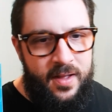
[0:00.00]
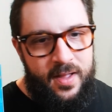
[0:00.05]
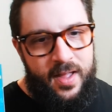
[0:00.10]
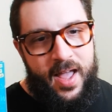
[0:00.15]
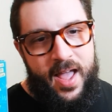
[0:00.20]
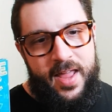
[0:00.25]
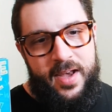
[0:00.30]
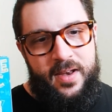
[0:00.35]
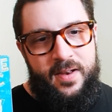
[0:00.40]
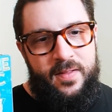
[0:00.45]

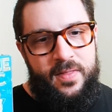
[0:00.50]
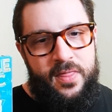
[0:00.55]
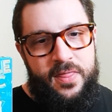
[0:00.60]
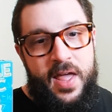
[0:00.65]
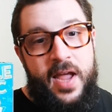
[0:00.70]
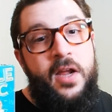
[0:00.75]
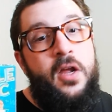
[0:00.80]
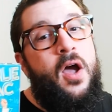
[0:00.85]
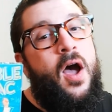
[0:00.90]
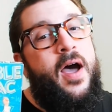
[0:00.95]
And
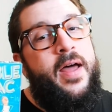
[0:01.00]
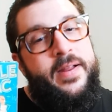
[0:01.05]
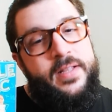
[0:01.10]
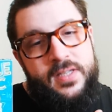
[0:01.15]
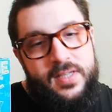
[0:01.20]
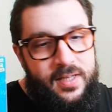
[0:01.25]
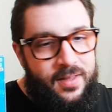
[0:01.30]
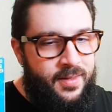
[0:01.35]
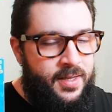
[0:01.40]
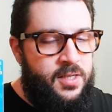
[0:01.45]
thank God it's
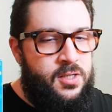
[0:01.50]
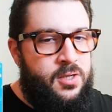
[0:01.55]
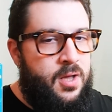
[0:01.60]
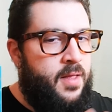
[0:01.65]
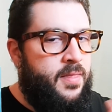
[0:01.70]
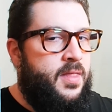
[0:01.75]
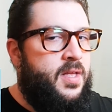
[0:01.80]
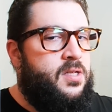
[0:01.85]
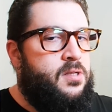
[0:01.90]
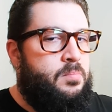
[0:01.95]
at least
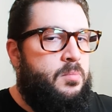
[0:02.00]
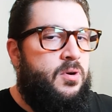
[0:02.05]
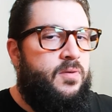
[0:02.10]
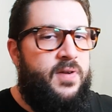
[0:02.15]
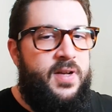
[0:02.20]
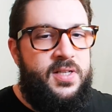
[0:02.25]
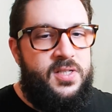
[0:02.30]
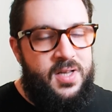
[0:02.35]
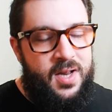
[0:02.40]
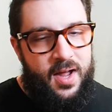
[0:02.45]
on this
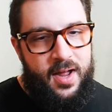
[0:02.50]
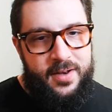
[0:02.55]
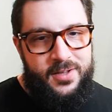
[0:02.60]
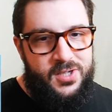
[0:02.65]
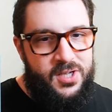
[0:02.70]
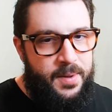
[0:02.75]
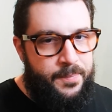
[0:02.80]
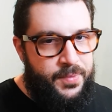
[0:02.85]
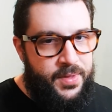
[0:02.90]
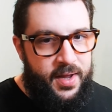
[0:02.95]
movie. It's not
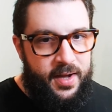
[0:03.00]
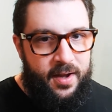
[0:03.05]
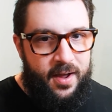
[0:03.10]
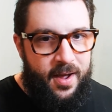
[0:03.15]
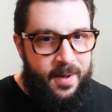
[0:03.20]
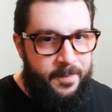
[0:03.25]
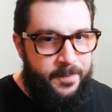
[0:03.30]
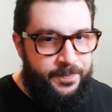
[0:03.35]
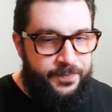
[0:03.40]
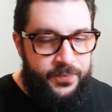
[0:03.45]
something
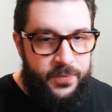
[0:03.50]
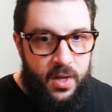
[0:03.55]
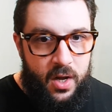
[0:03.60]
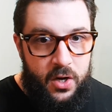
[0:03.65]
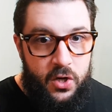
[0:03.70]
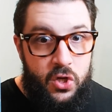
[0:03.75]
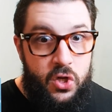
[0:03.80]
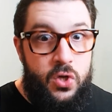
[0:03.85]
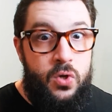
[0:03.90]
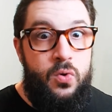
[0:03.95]
I'm a
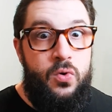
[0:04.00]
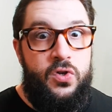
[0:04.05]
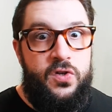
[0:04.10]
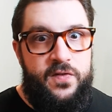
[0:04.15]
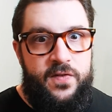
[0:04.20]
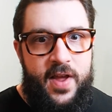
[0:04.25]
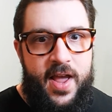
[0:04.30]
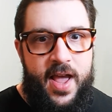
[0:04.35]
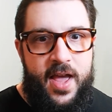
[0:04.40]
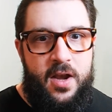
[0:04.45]
huge
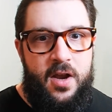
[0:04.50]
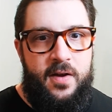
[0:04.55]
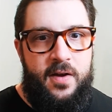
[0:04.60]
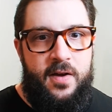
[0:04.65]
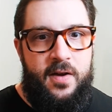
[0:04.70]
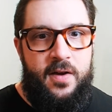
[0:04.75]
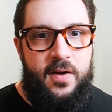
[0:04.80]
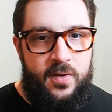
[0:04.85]
fan of.